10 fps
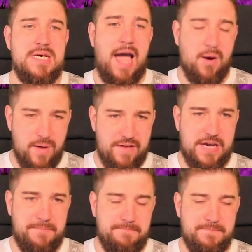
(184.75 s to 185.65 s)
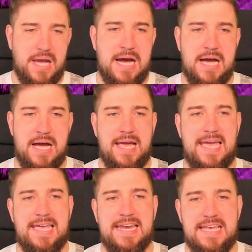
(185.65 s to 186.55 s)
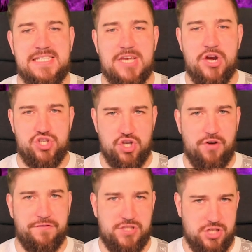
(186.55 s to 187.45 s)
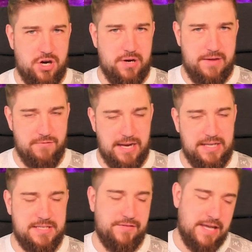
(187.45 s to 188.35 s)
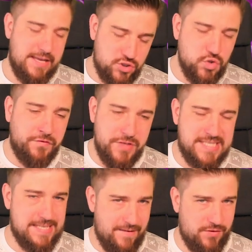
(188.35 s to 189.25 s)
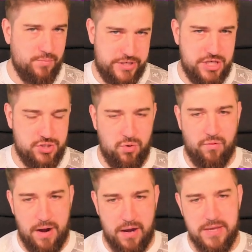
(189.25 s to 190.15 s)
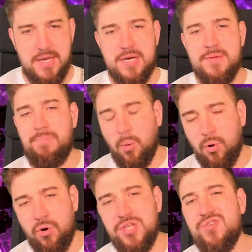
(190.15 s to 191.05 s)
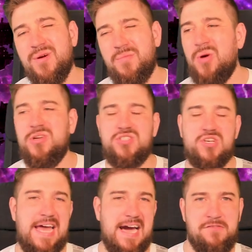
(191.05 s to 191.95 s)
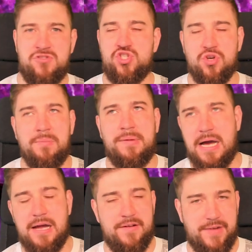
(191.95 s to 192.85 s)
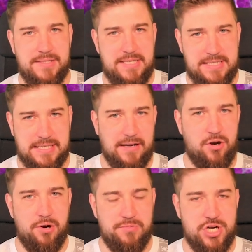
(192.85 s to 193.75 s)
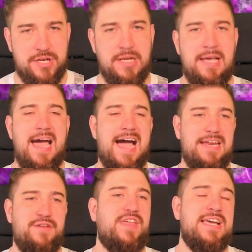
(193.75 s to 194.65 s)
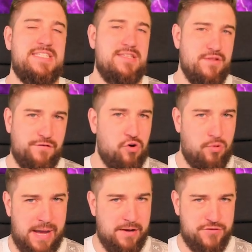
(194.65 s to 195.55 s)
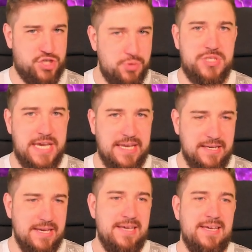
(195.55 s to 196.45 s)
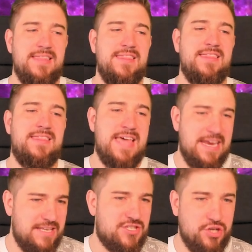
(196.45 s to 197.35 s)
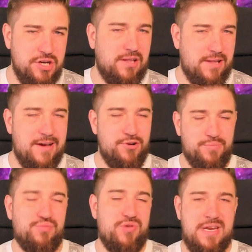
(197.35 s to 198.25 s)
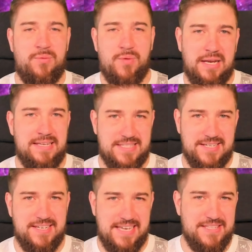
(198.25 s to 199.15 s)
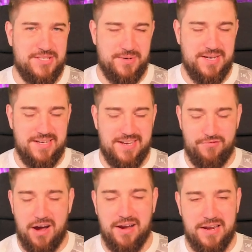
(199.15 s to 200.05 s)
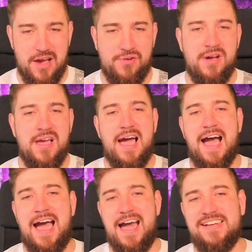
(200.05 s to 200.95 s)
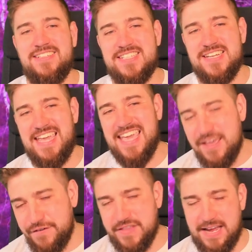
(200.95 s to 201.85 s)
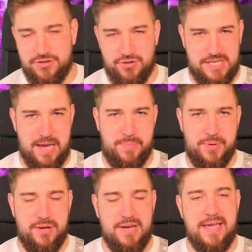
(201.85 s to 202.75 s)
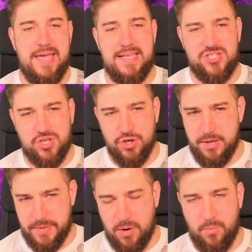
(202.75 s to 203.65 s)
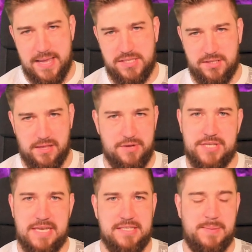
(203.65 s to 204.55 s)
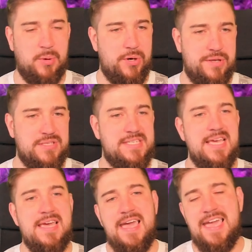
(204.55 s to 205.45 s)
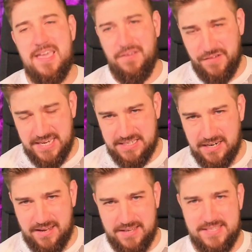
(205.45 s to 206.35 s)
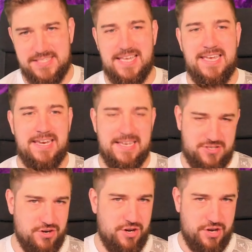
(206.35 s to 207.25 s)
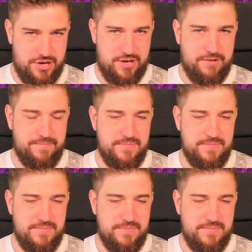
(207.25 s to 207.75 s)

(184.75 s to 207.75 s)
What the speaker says: However, it is a soft target relatively. It's toughness 7, which is all right, but your opponent's going to have some kind of anti-tank option, and if that is in the format of shooting, then it's going to line up pretty well into a Rhino, and if that does happen, it's going to be a waste of those 80 points. If it dies, it is going to hurt.